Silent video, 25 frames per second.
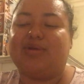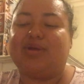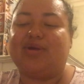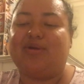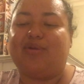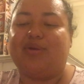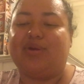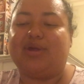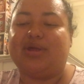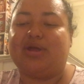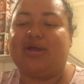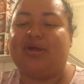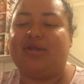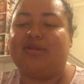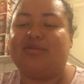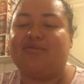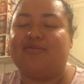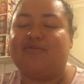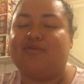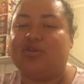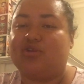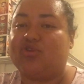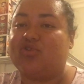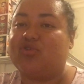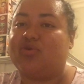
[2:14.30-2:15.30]
been going on
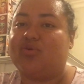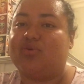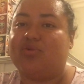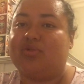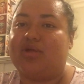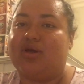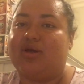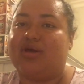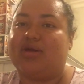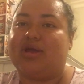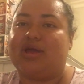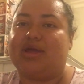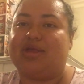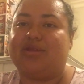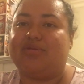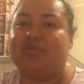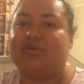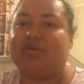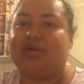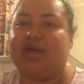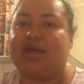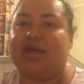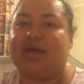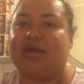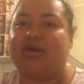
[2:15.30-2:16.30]
for so long. I
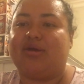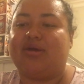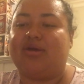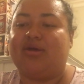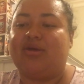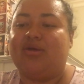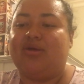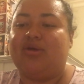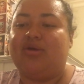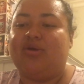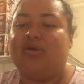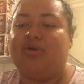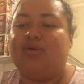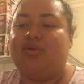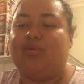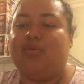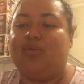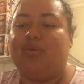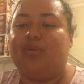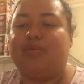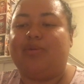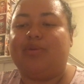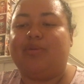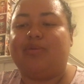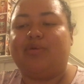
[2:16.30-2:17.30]
don't get
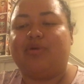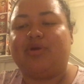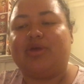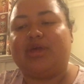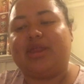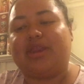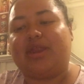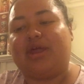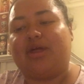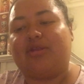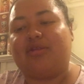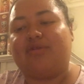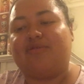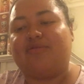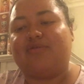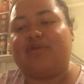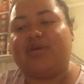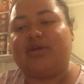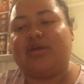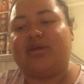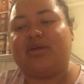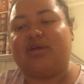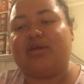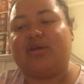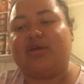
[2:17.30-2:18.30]
what people get out of
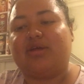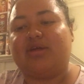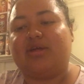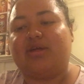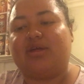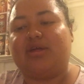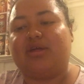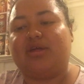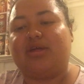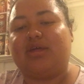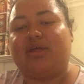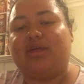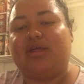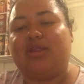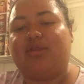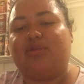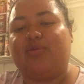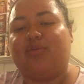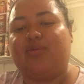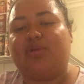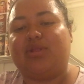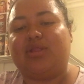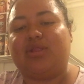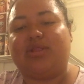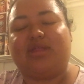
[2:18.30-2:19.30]
it
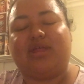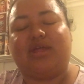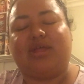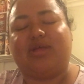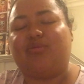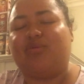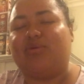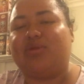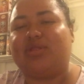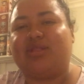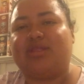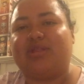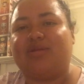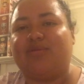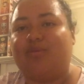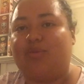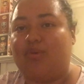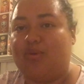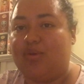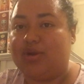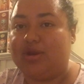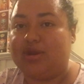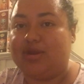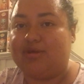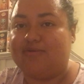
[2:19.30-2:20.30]
and what like what's the
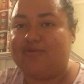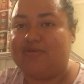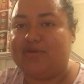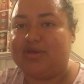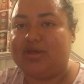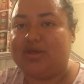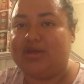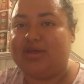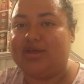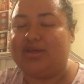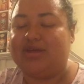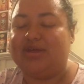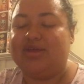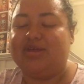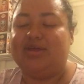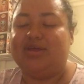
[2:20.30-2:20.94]
point of it.